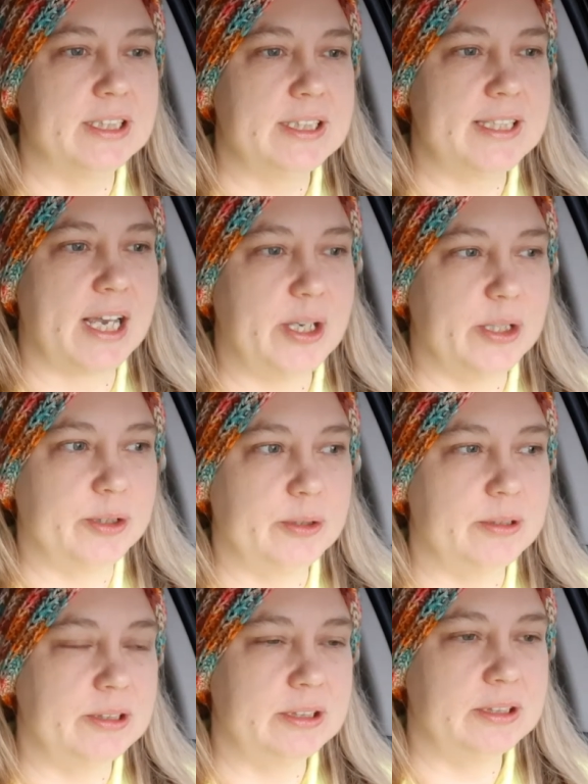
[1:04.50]

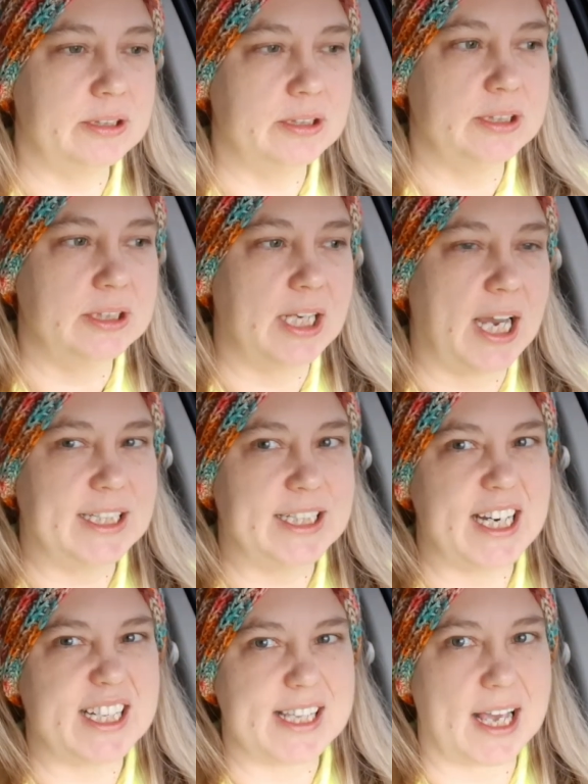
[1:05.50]
so I
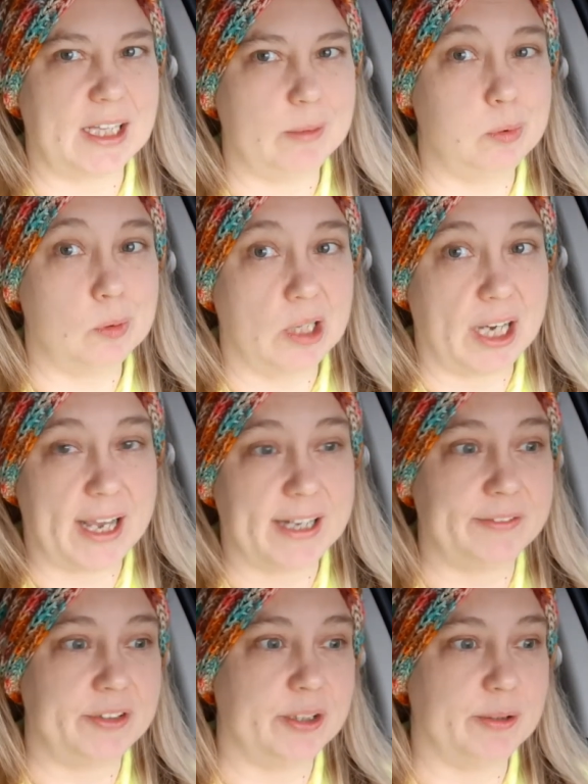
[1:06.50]
didn't exactly pour it out,
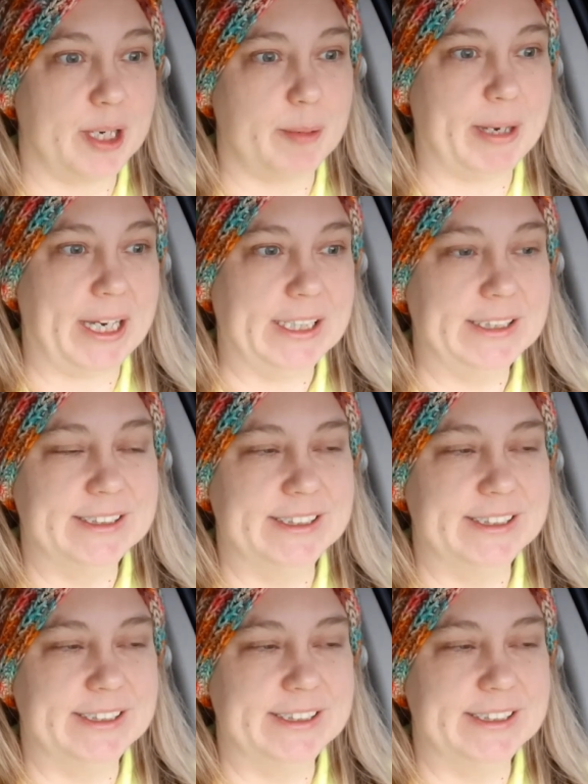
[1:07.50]
if you know what I mean.